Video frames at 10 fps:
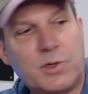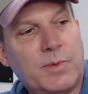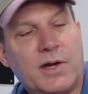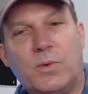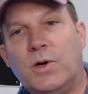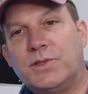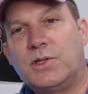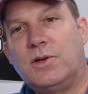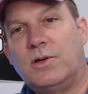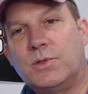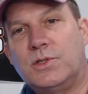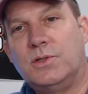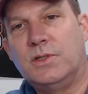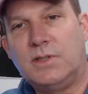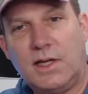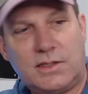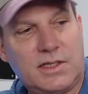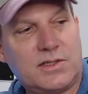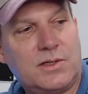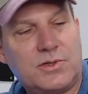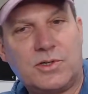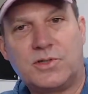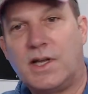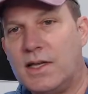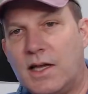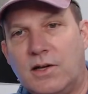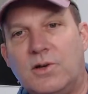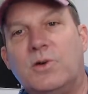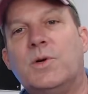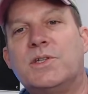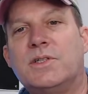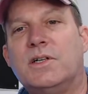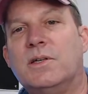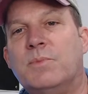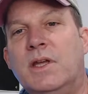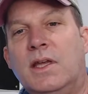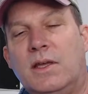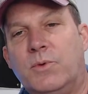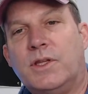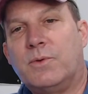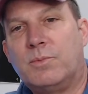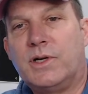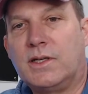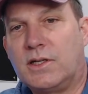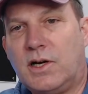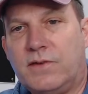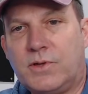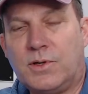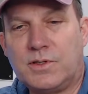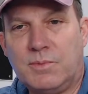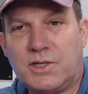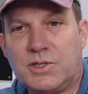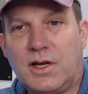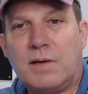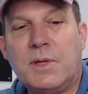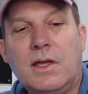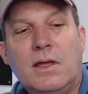No matter what the cart was doing, I'd test their charger. I'd always tell them when they were bringing a golf cart to my shop,